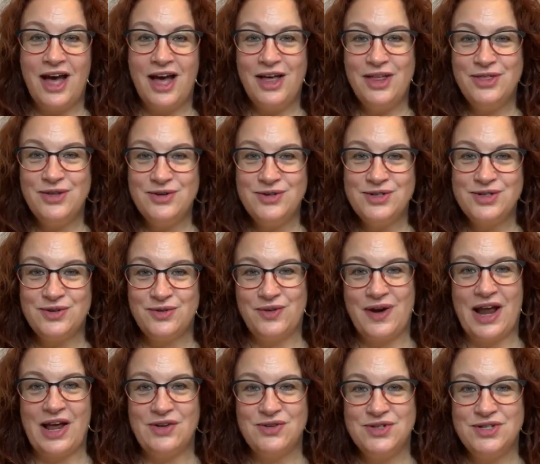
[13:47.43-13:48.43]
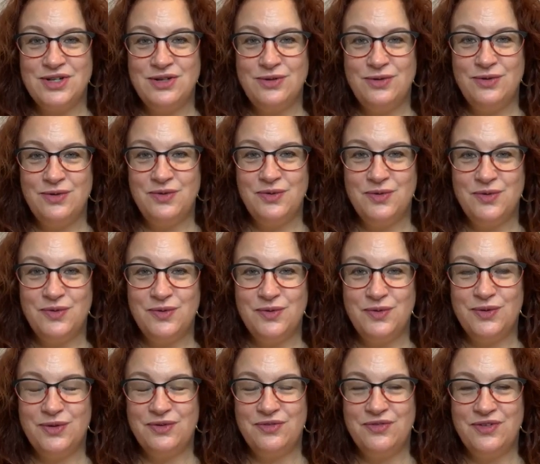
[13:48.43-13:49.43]
others around you
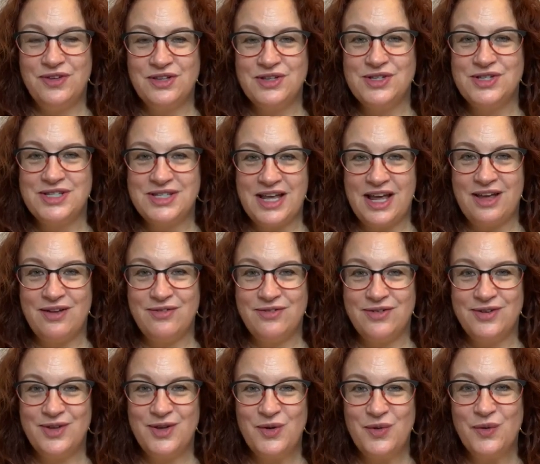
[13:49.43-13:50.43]
will feel safe